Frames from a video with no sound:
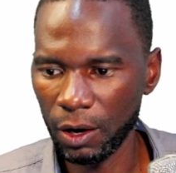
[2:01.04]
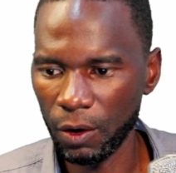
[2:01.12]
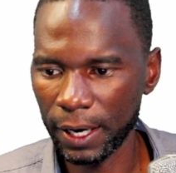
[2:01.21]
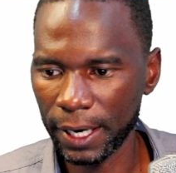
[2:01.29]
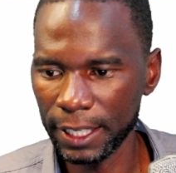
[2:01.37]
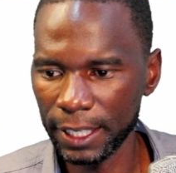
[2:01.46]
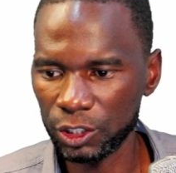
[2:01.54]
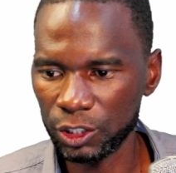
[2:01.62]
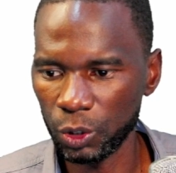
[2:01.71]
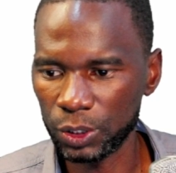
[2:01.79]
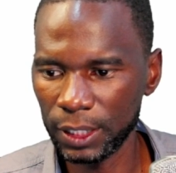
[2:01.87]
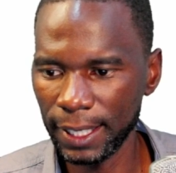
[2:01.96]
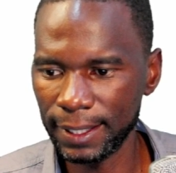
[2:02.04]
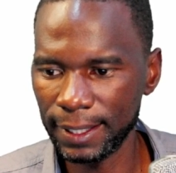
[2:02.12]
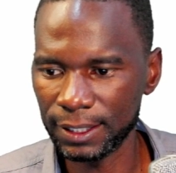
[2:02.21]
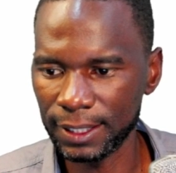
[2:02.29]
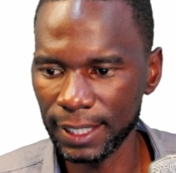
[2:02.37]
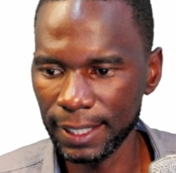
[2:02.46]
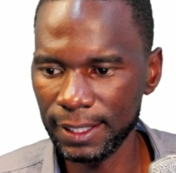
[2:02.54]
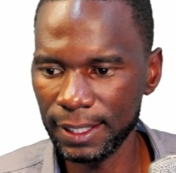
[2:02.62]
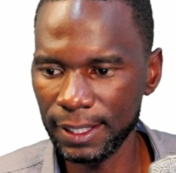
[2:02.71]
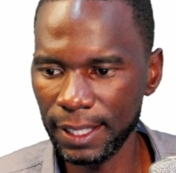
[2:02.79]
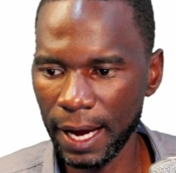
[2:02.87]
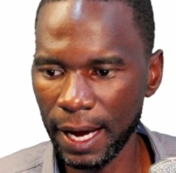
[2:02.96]
Okay, so you see that there's nothing
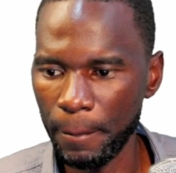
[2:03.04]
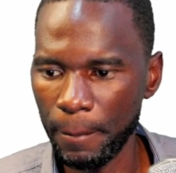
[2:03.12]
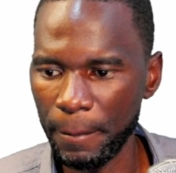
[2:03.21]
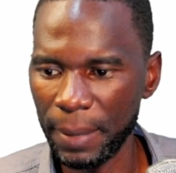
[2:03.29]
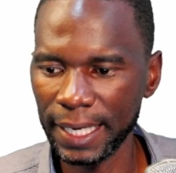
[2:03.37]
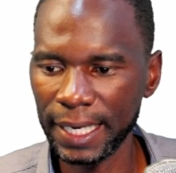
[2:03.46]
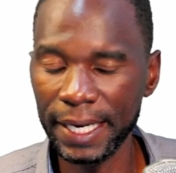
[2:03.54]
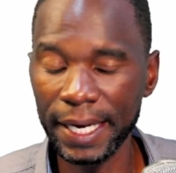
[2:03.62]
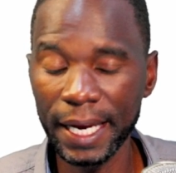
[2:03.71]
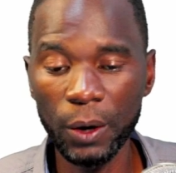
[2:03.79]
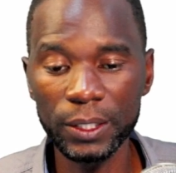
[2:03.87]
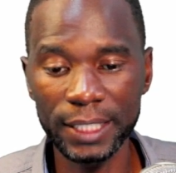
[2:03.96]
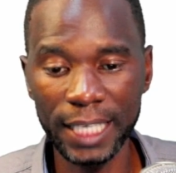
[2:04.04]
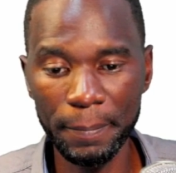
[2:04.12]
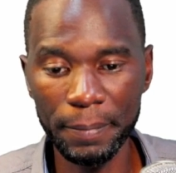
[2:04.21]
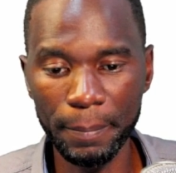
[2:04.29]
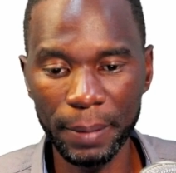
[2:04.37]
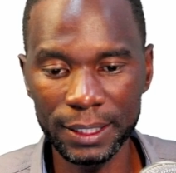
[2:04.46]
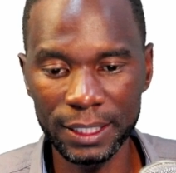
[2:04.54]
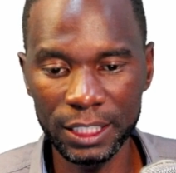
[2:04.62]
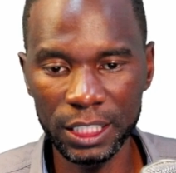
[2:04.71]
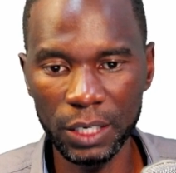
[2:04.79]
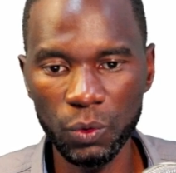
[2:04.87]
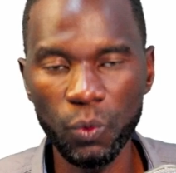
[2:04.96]
there, but I can now type the
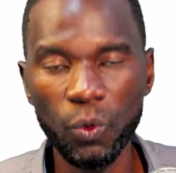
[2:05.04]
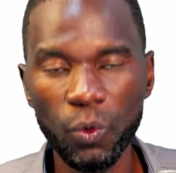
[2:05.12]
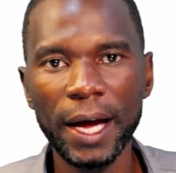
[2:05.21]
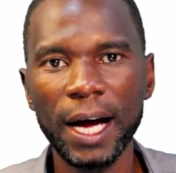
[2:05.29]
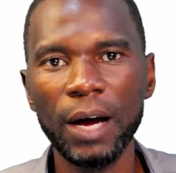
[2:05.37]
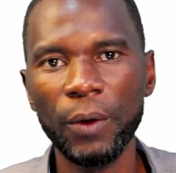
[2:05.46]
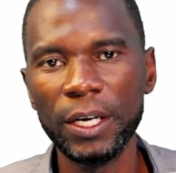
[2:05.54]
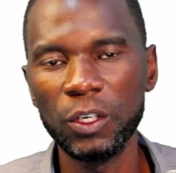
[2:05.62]
partition where I want to